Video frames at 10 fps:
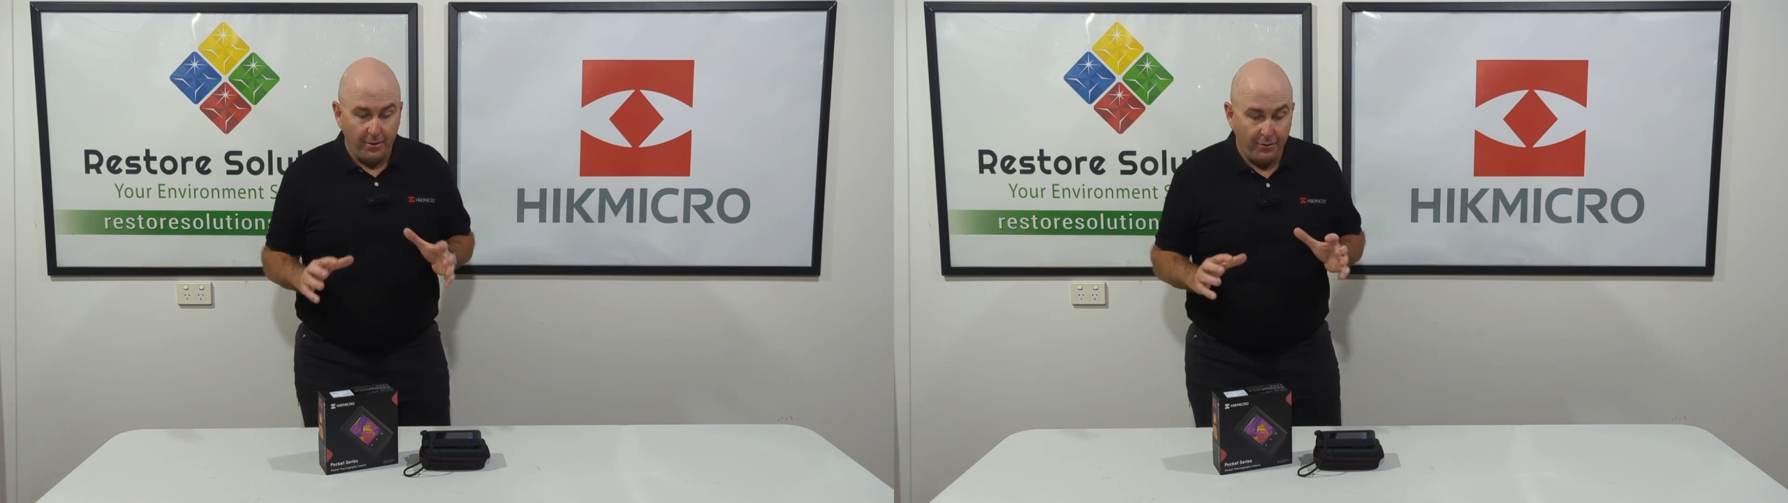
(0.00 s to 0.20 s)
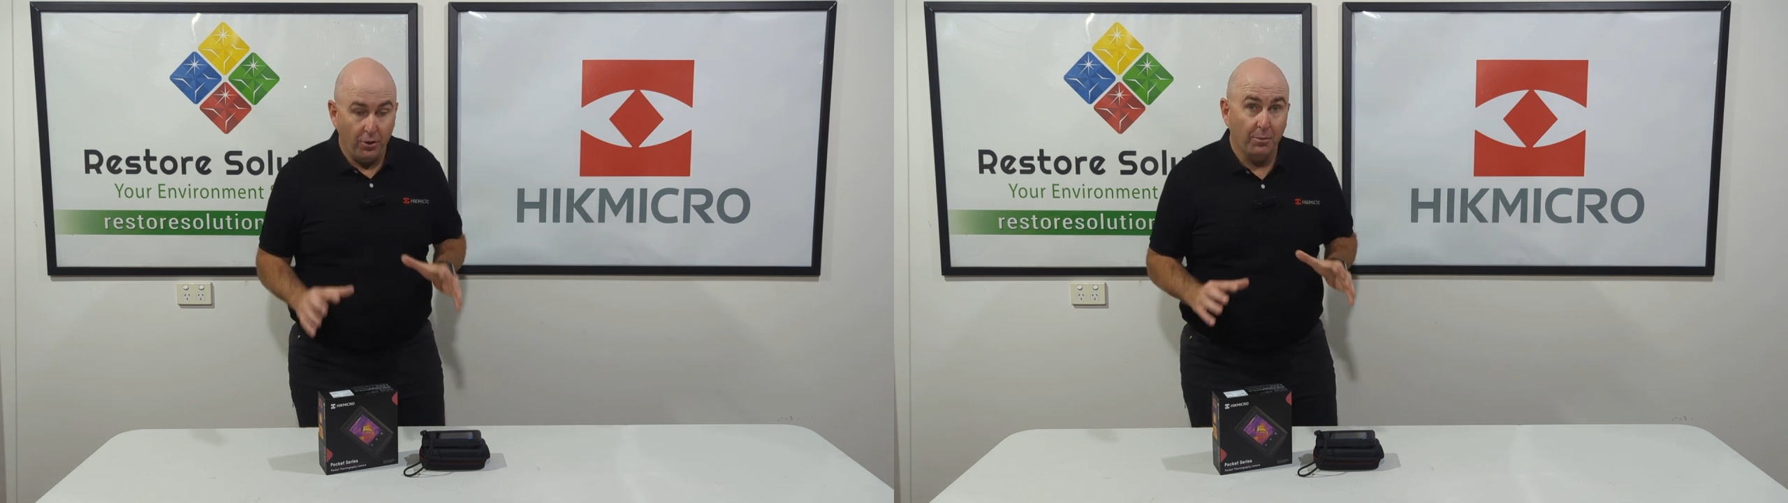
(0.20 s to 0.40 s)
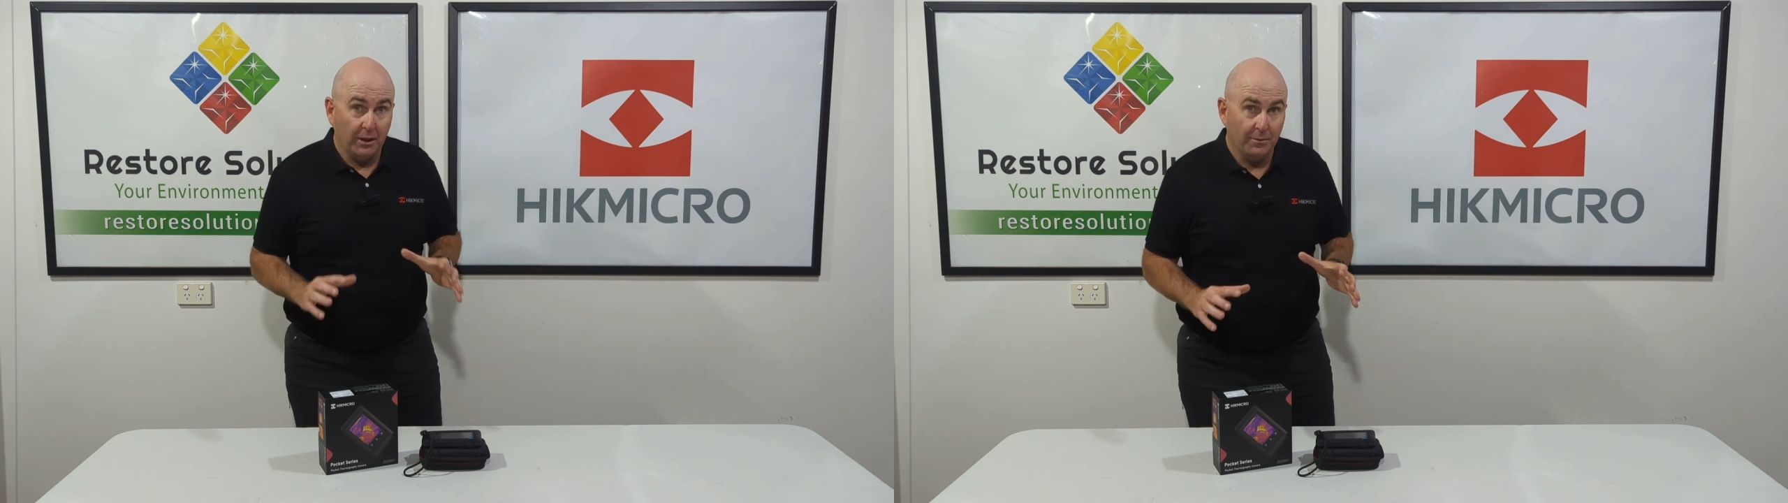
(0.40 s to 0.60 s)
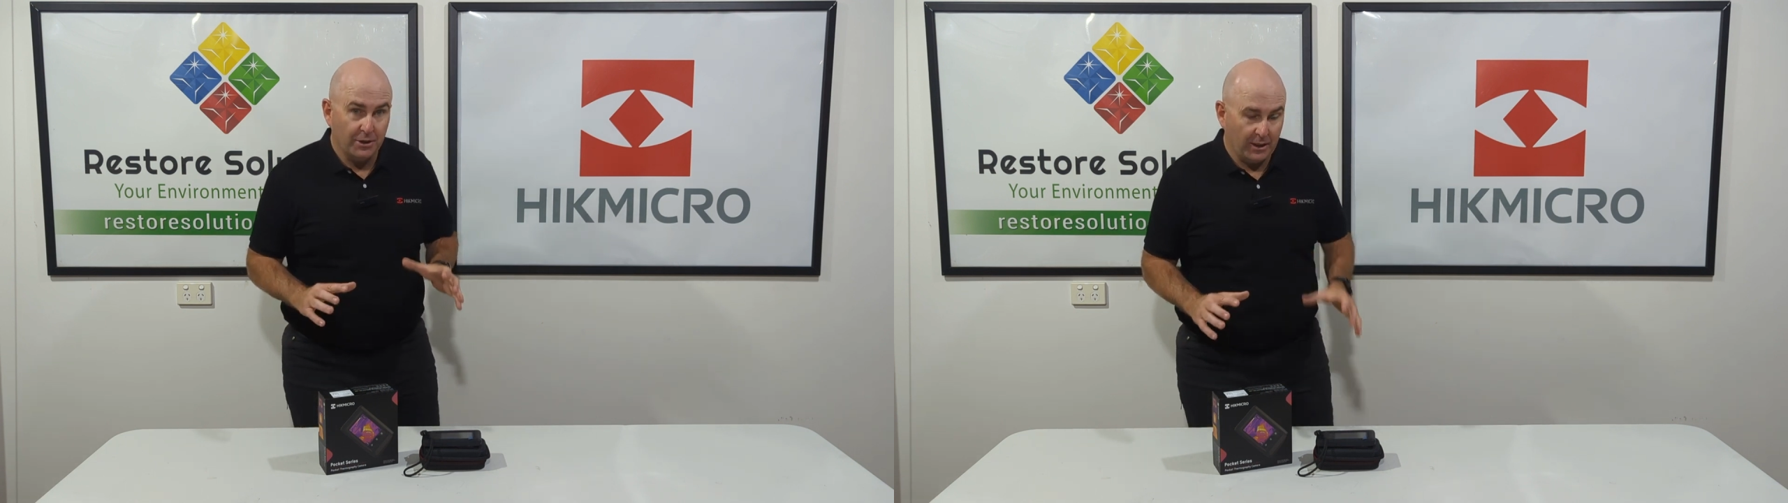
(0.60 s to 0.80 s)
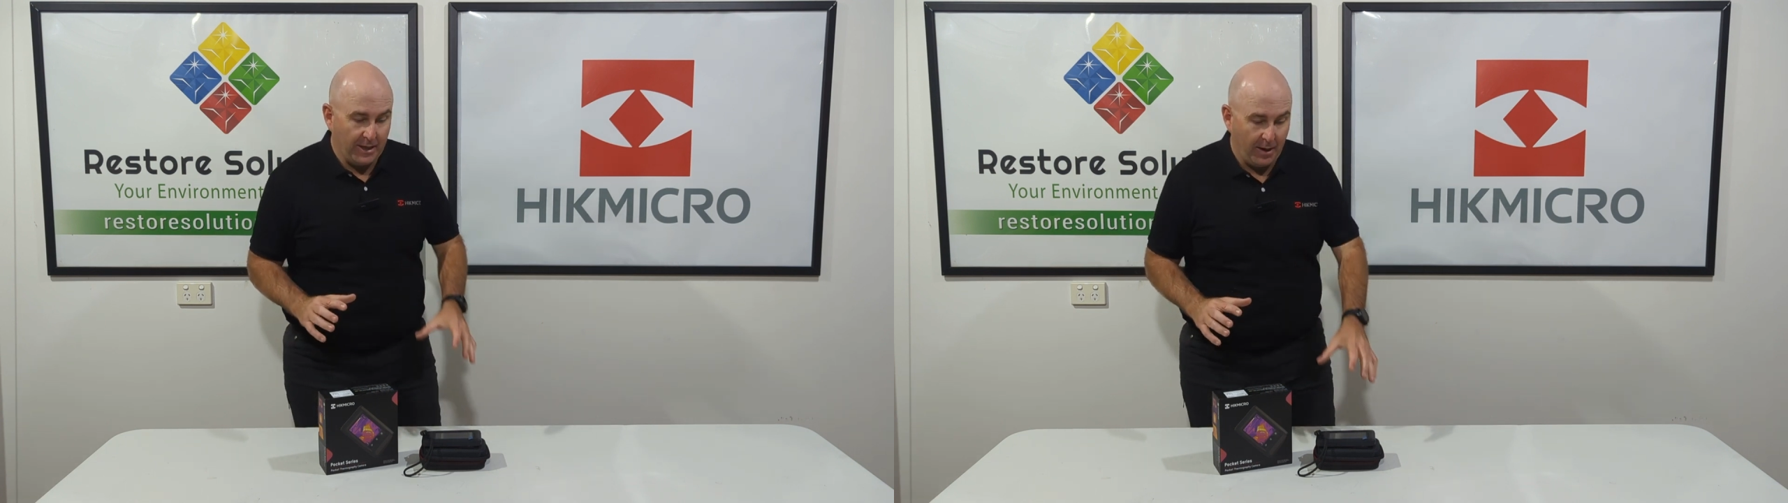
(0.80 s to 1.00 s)
Thermal
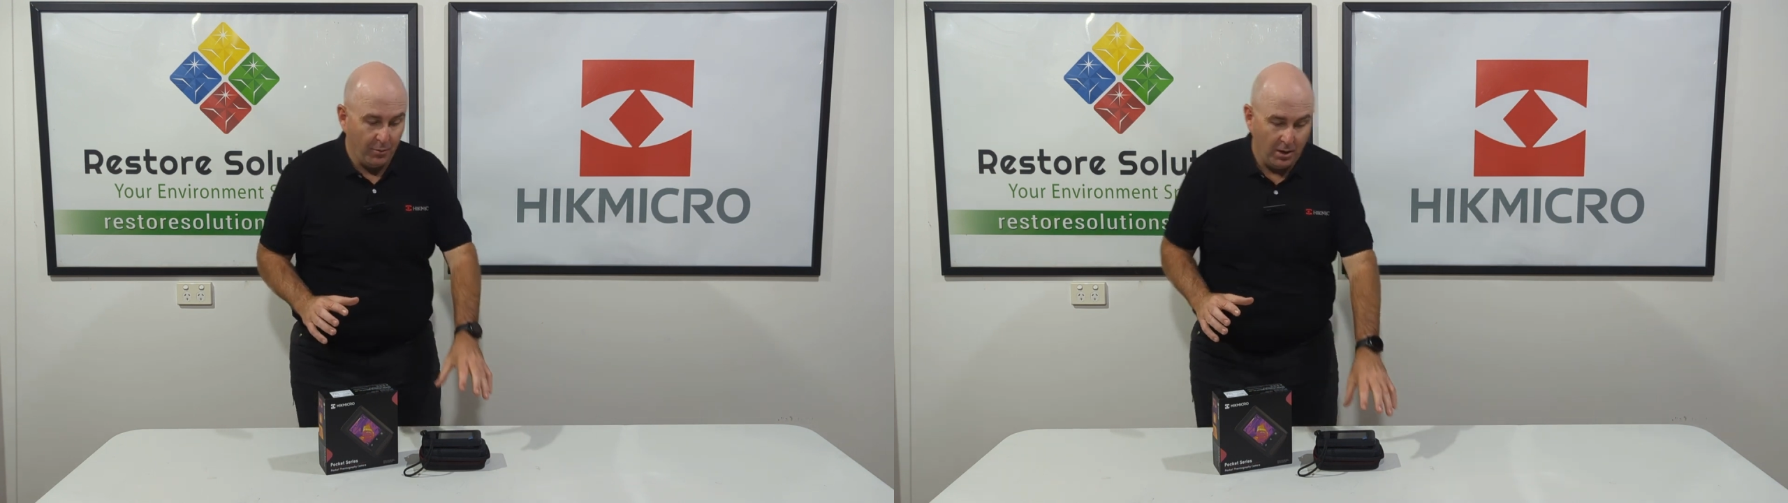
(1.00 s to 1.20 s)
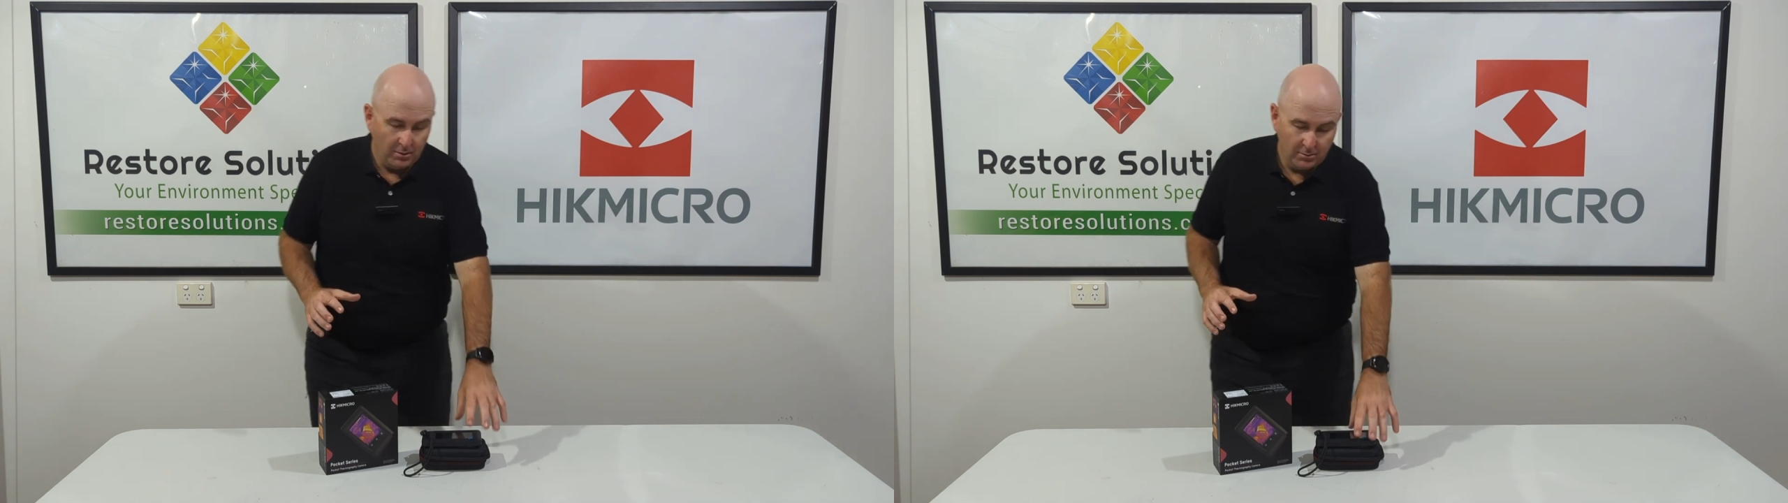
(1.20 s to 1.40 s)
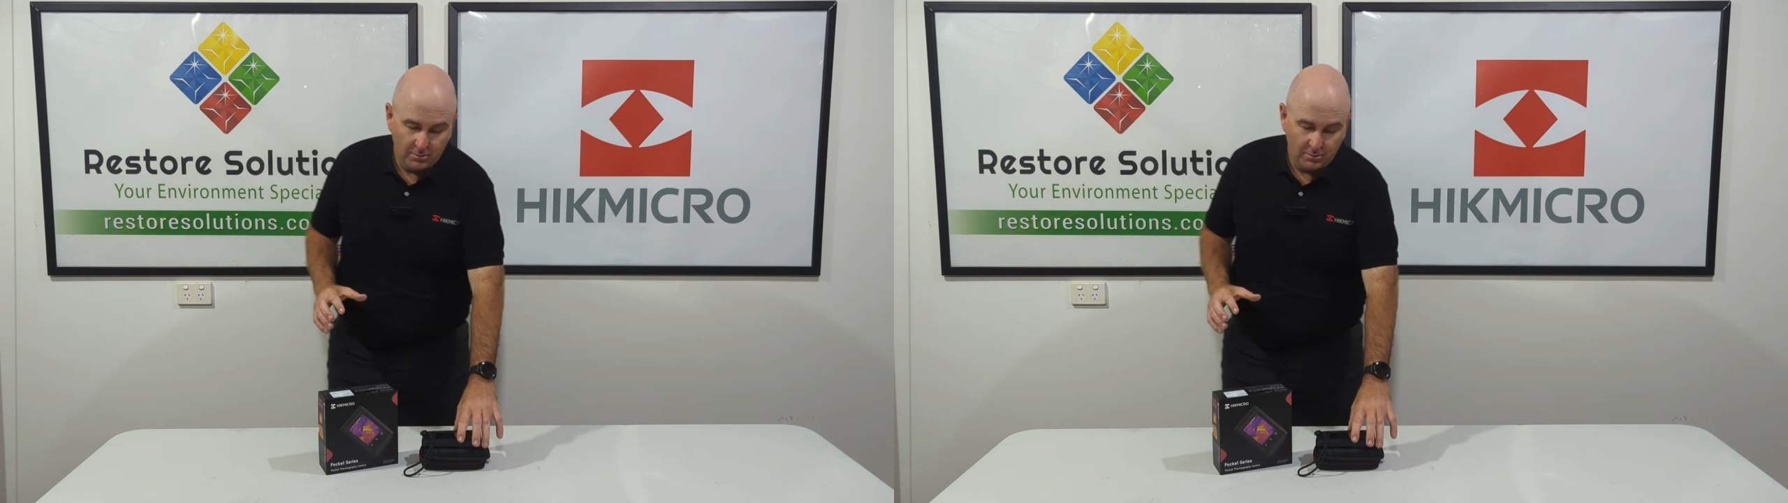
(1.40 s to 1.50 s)
Imaging Camera.